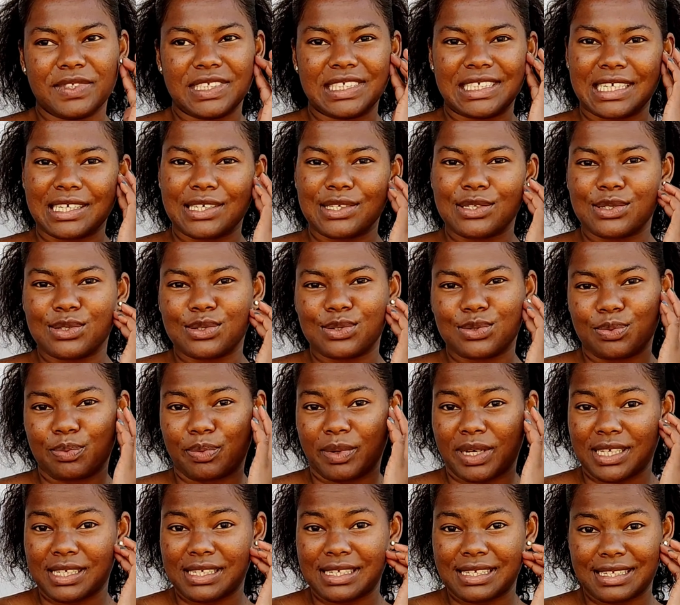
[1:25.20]
just to
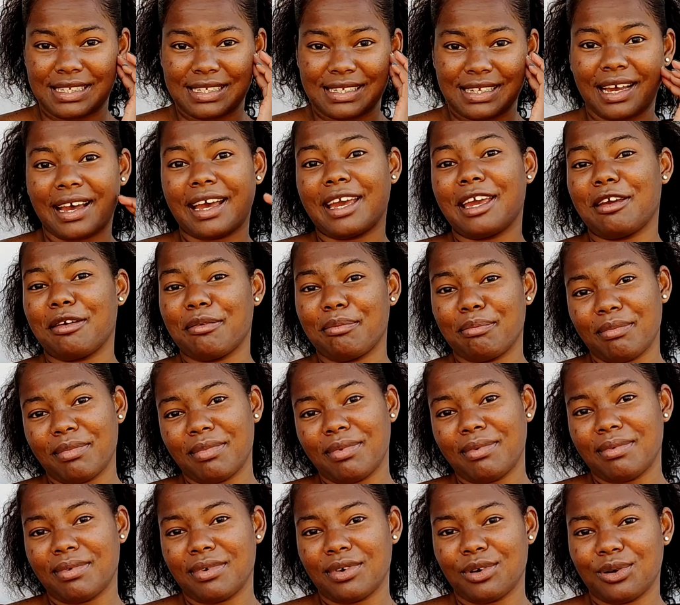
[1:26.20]
pass time
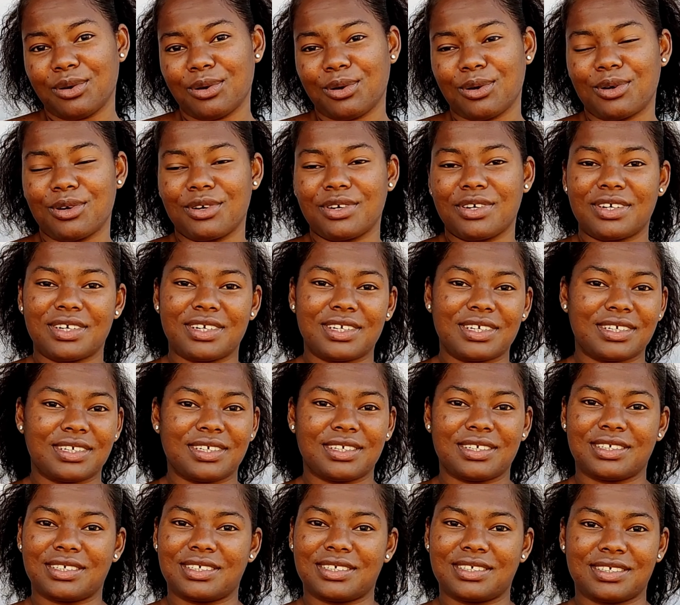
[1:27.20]
or
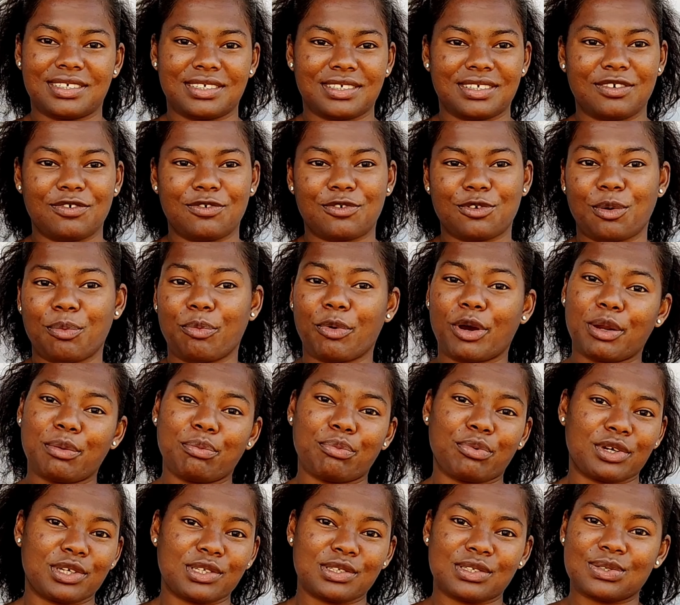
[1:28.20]
from one
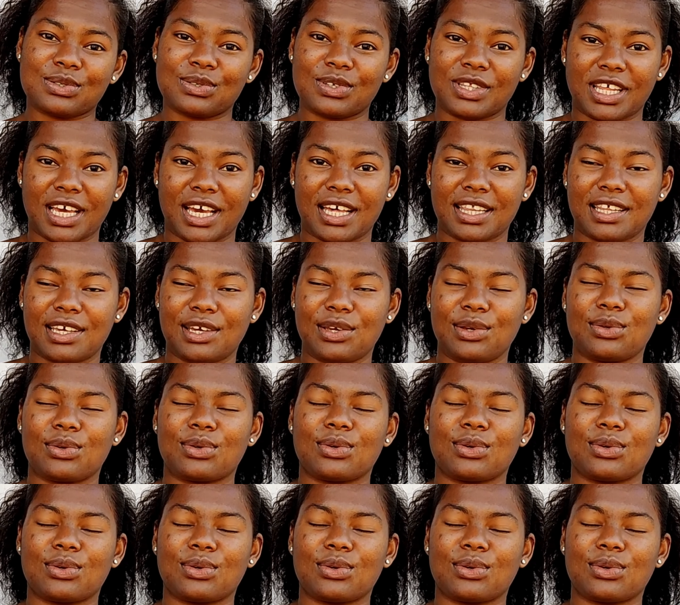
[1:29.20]
point to the other,